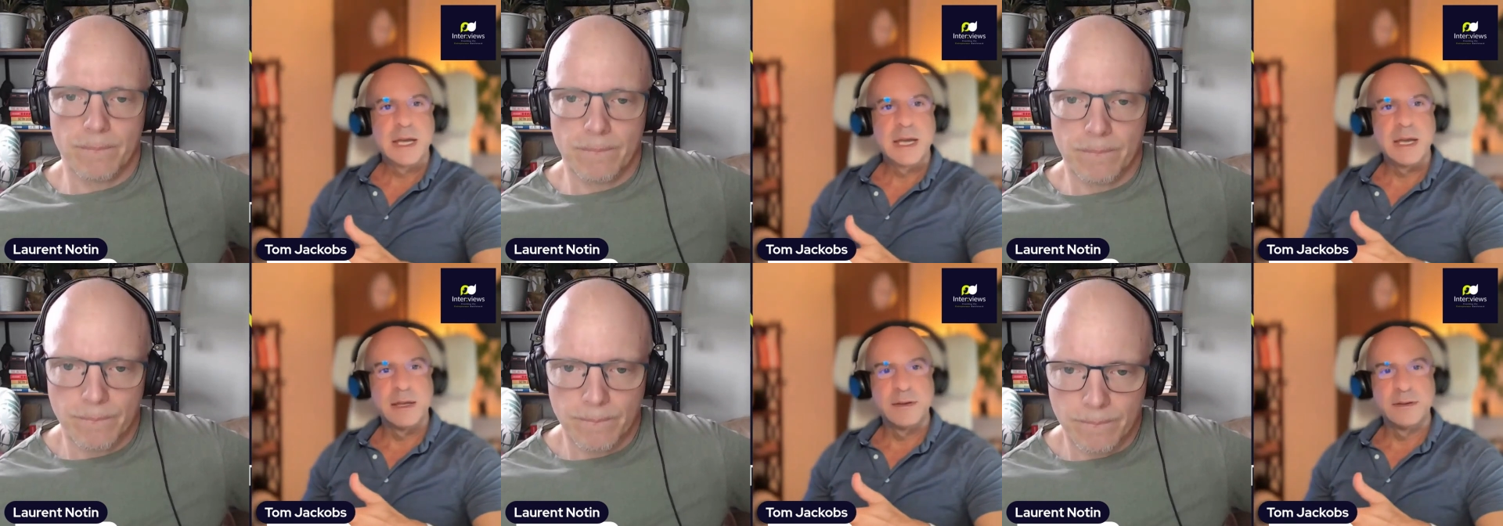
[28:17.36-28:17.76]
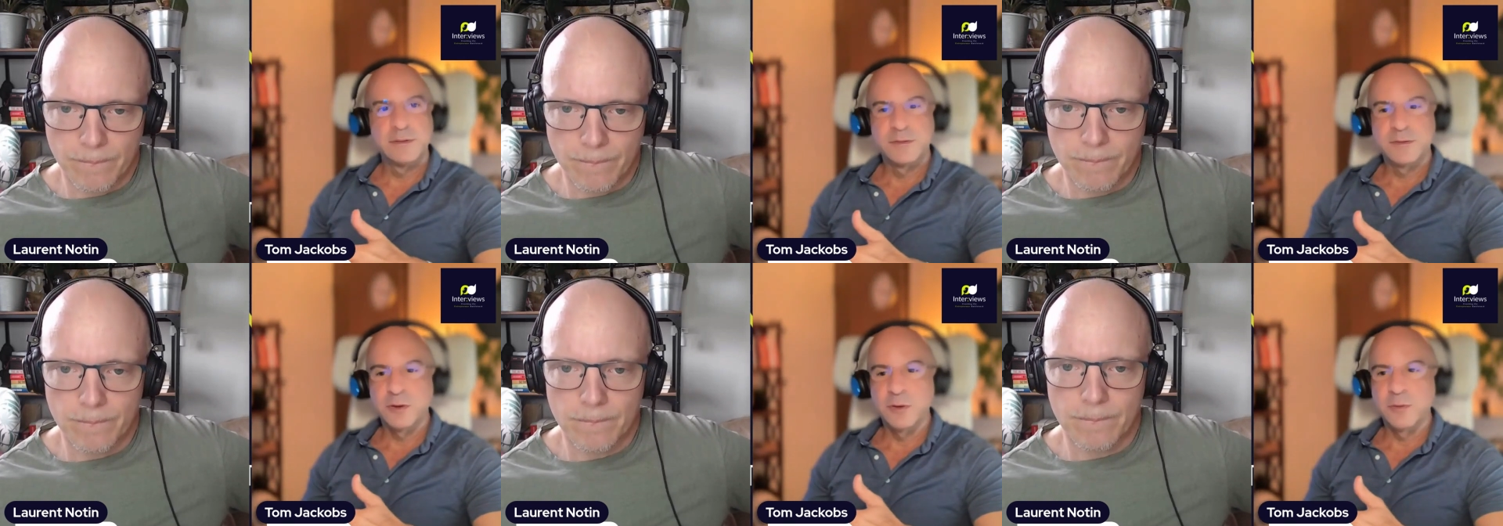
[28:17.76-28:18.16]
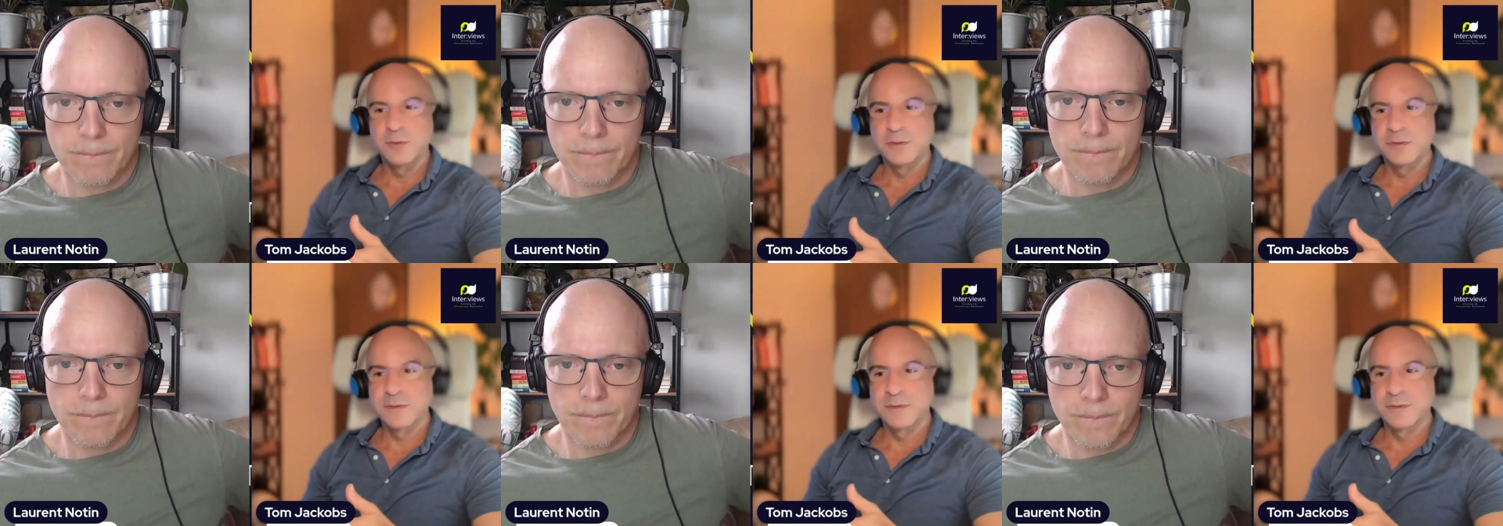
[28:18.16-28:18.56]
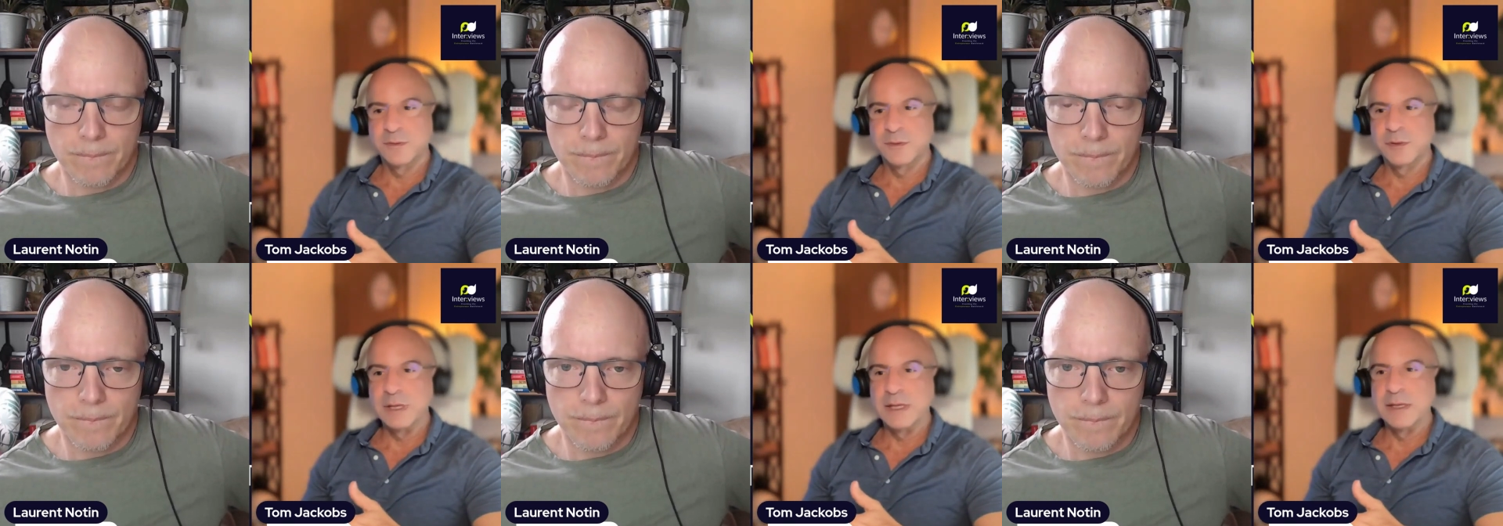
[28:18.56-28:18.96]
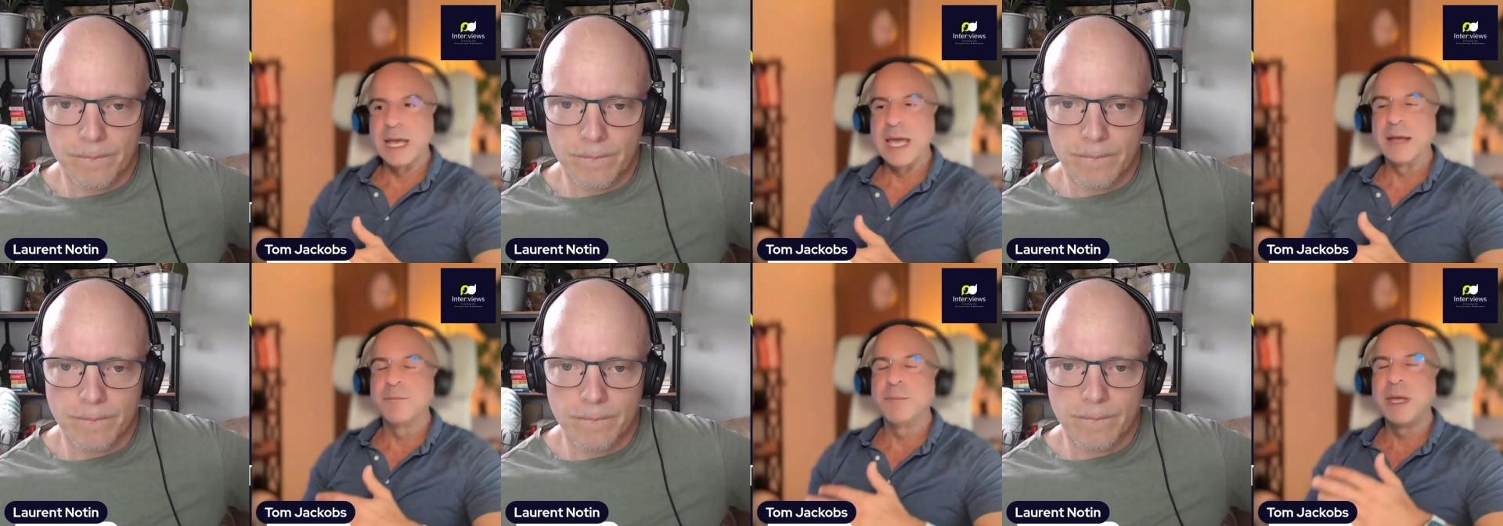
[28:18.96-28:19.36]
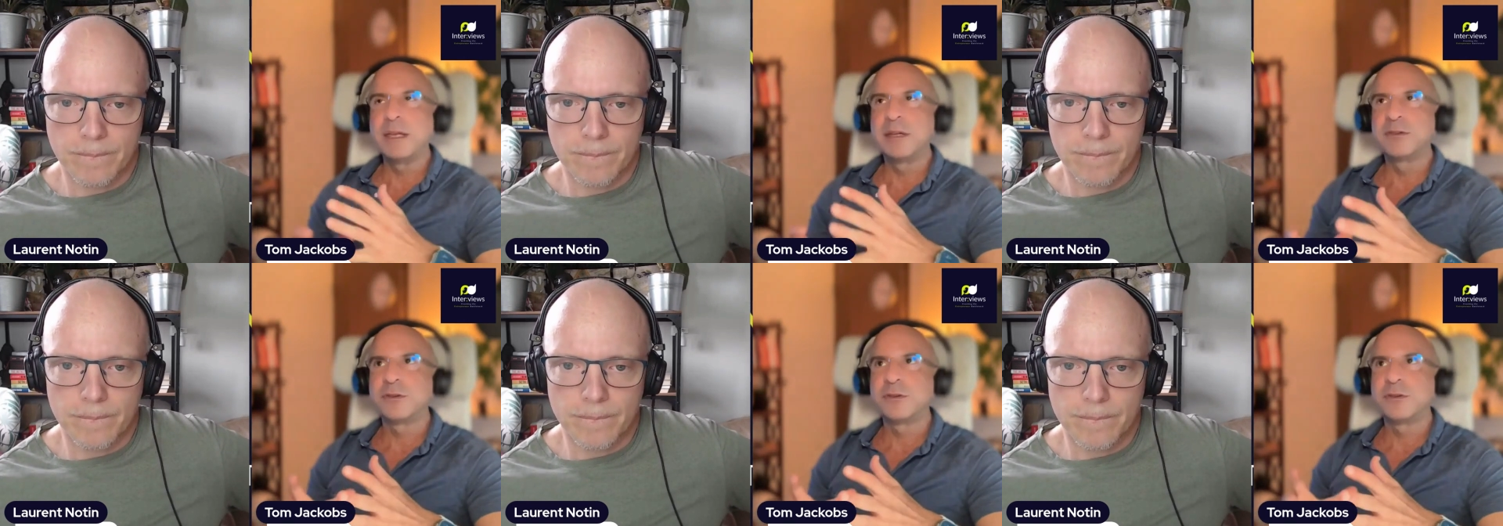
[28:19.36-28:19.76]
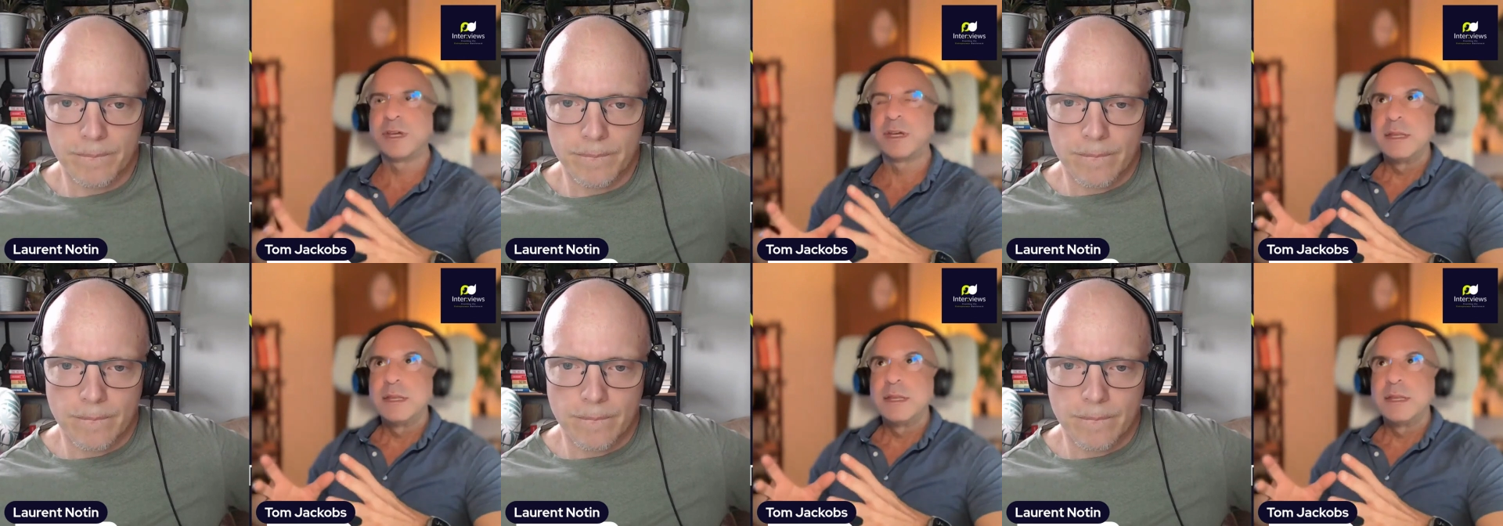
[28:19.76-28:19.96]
Speaker 1: And so just and and making sure that